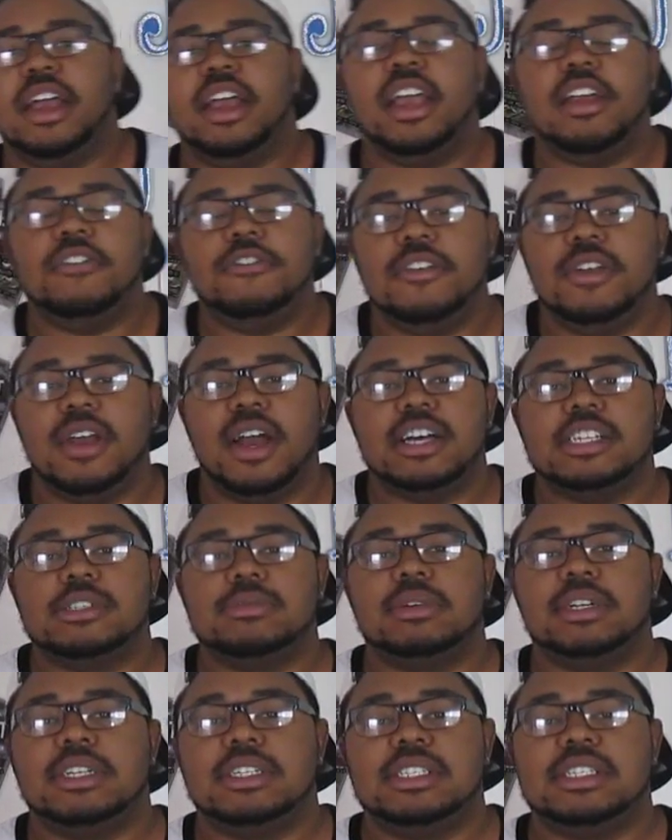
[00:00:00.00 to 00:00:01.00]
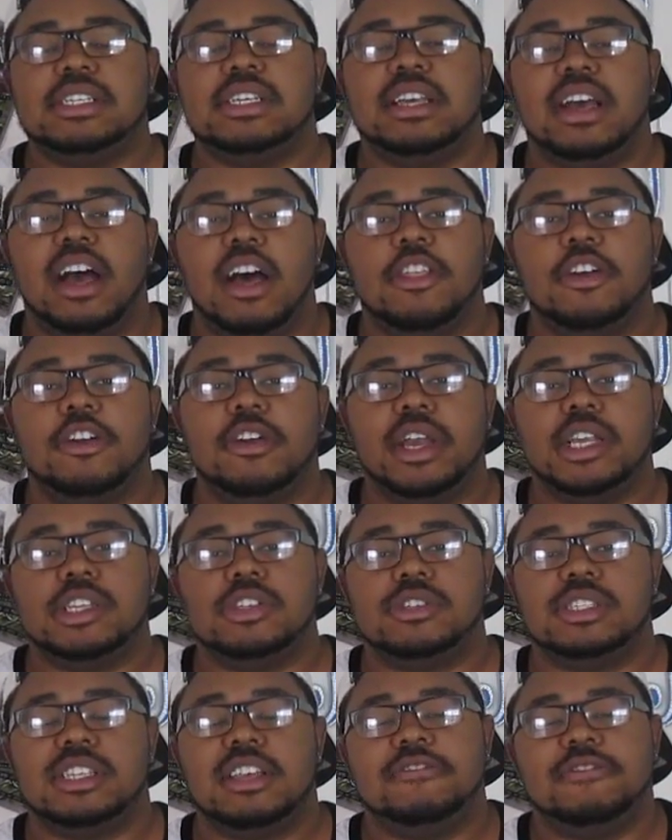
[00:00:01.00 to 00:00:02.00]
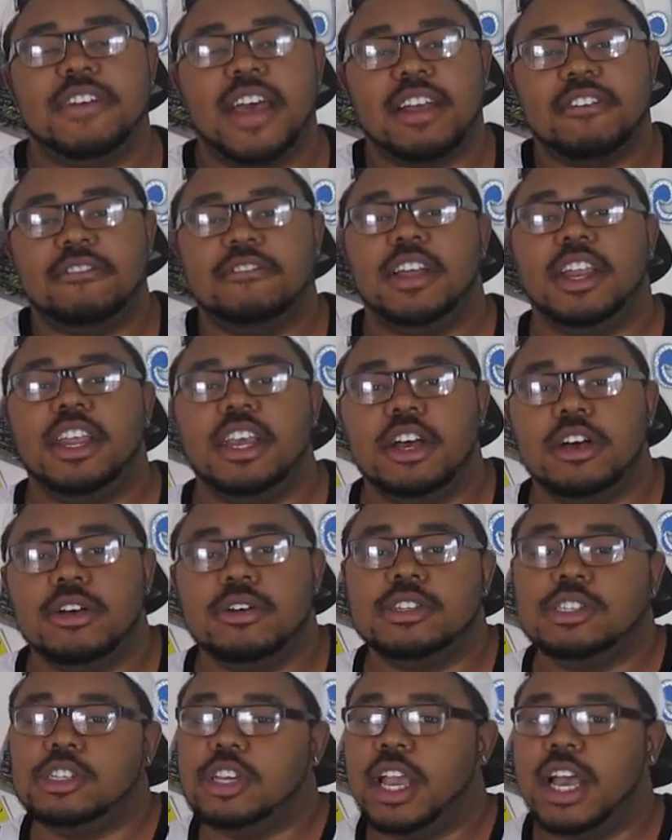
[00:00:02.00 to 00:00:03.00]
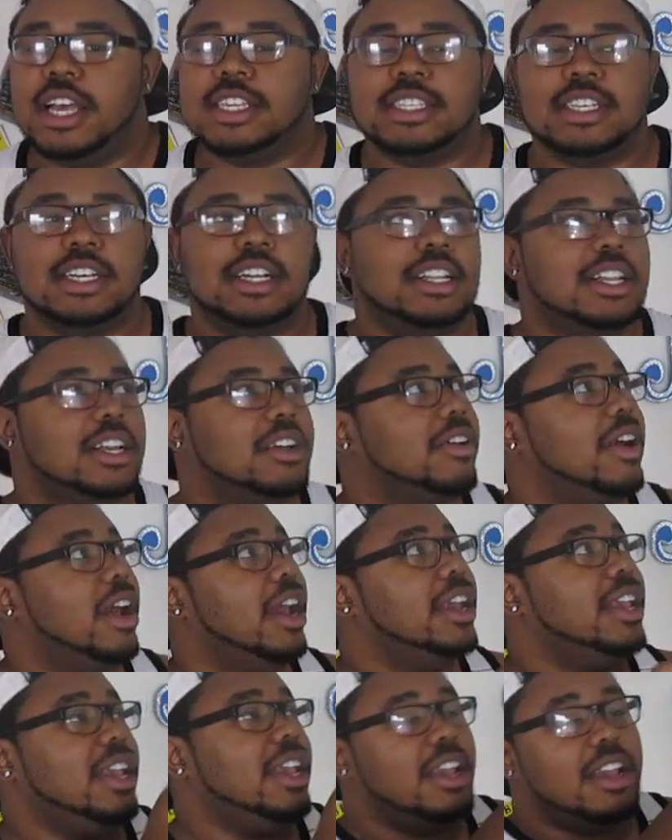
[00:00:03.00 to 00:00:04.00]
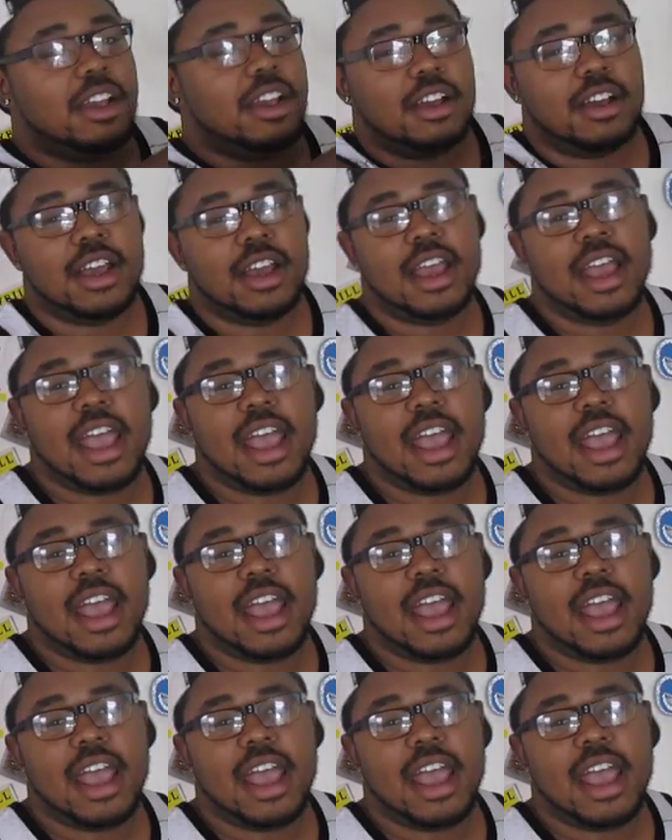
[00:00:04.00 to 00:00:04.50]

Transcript: If you guys want to see other interesting fact videos, you guys can click right here.